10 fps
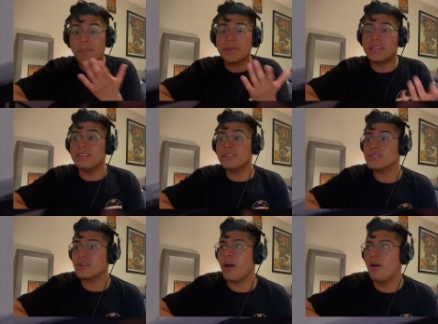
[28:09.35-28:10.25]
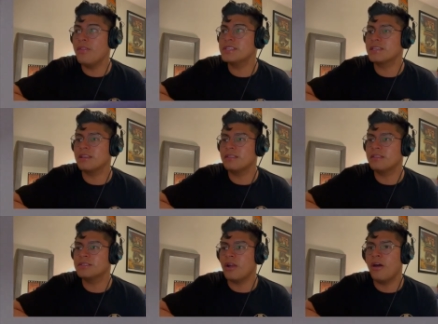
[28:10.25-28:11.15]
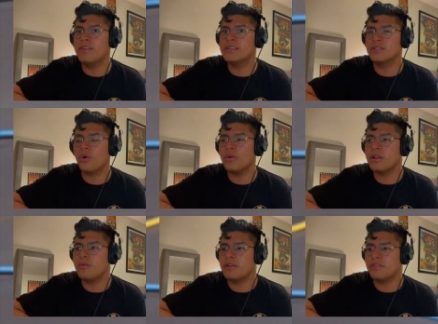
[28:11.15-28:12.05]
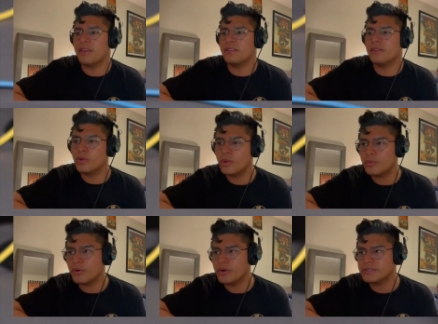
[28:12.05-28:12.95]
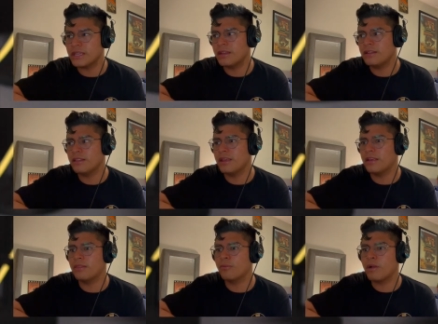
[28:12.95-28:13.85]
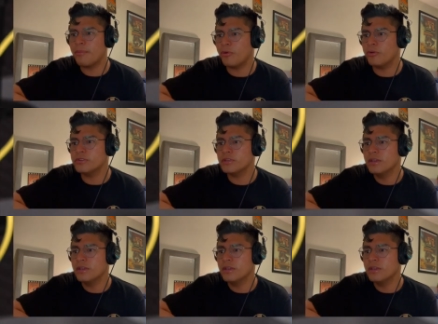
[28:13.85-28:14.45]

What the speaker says: but then there's all this story with like the Clone Wars and like Rebels